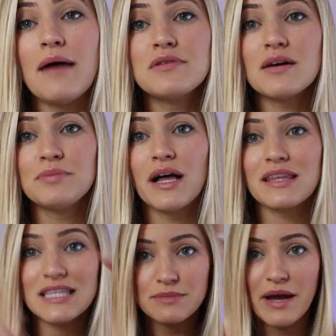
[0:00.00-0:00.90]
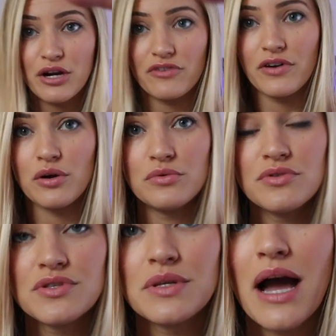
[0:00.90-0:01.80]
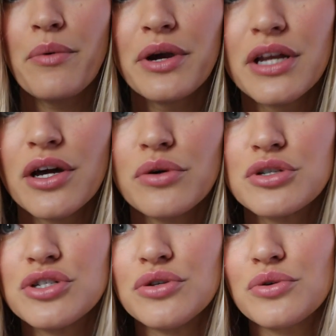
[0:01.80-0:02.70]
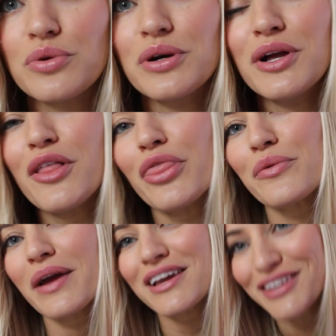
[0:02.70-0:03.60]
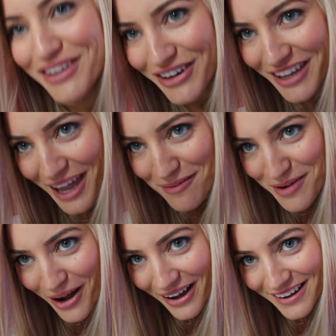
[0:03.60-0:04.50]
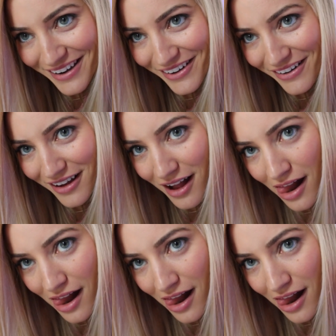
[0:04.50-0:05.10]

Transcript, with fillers: I'm gonna unplug this microphone, so now we're gonna go to the regular camera audio.